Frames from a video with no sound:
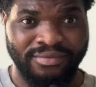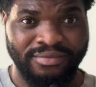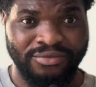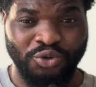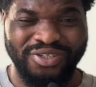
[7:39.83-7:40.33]

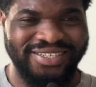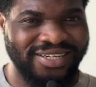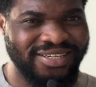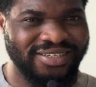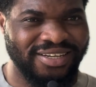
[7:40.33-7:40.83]
So
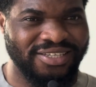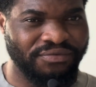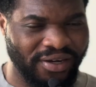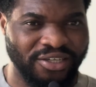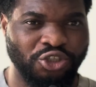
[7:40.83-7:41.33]
this is
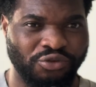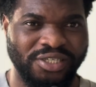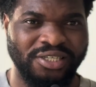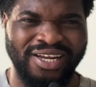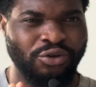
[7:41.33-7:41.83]
very
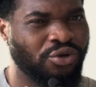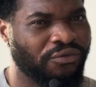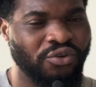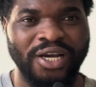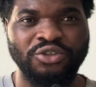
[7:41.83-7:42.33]
interesting. I don't know
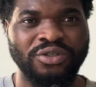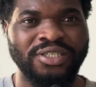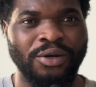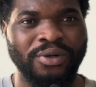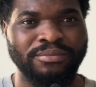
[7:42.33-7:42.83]
if you guys
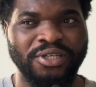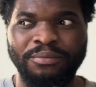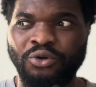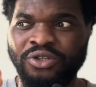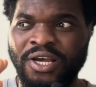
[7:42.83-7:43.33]
understand what I'm saying,
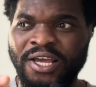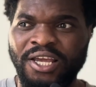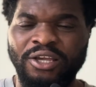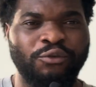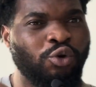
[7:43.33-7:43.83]
because
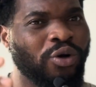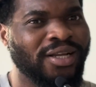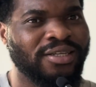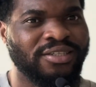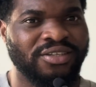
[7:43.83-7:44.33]
if you look
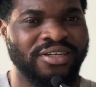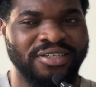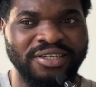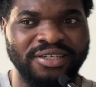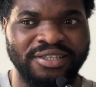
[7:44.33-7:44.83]
at the
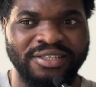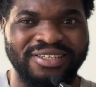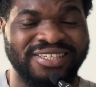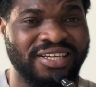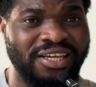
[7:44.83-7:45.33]

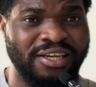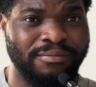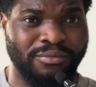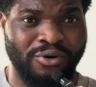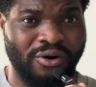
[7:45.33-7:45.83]

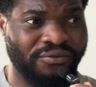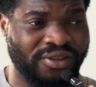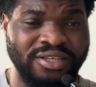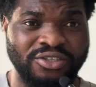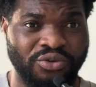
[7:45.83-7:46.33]
scheme of
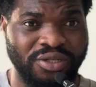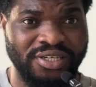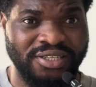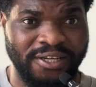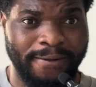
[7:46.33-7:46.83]
things during
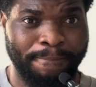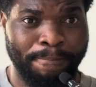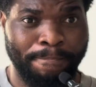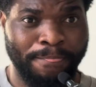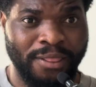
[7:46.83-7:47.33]
this year,
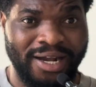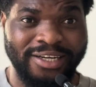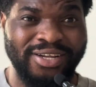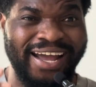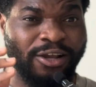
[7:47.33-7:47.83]

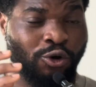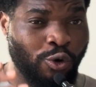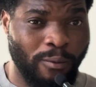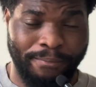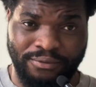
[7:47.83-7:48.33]
I
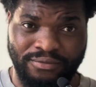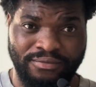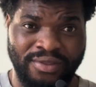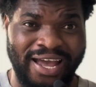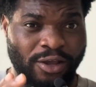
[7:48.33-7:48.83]

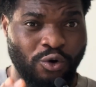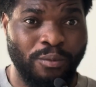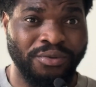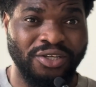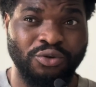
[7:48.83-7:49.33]

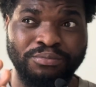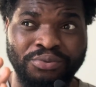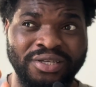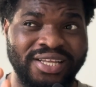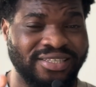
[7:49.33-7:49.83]
hope they don't
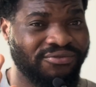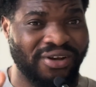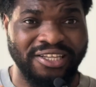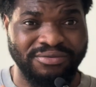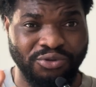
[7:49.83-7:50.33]
bring that
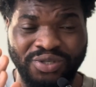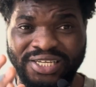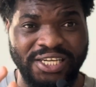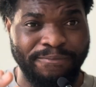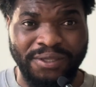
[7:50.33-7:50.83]
fight between
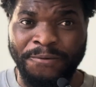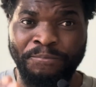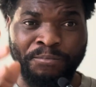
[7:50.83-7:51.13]
DDP